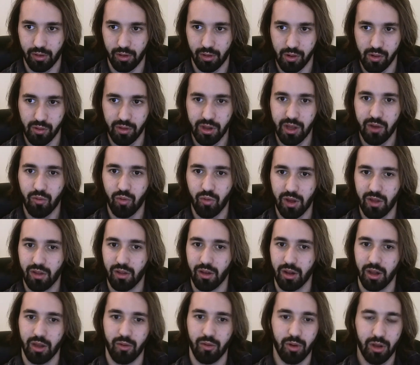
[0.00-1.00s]
only
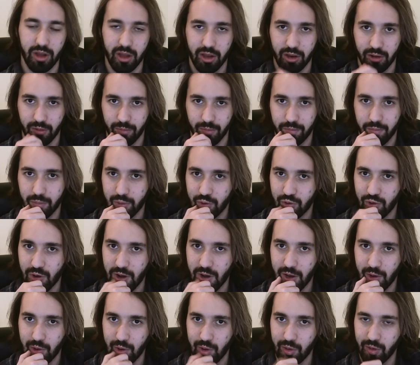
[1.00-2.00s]
recently really
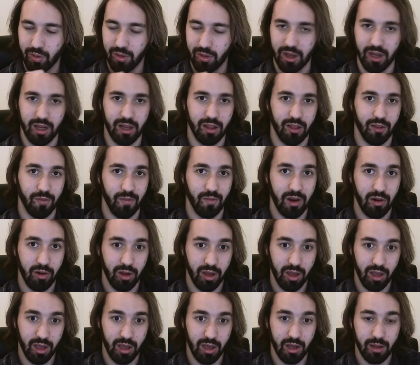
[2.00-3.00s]
tried using and it's
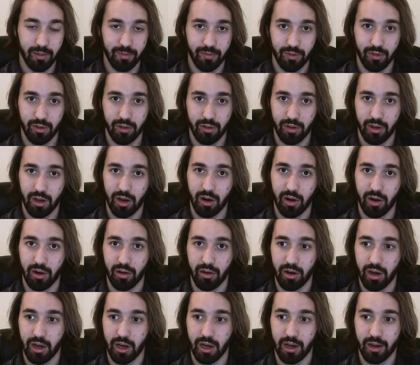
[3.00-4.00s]
very helpful
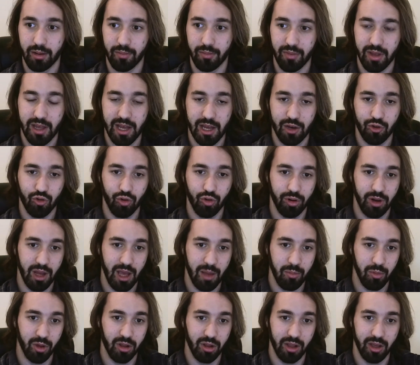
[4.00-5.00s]
are Android
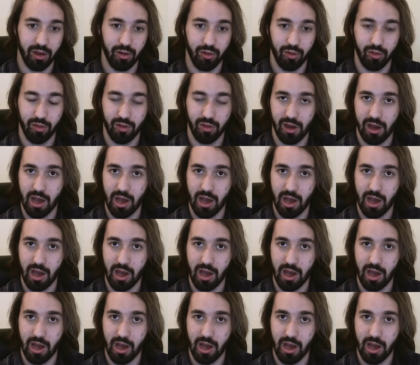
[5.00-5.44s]
emulators.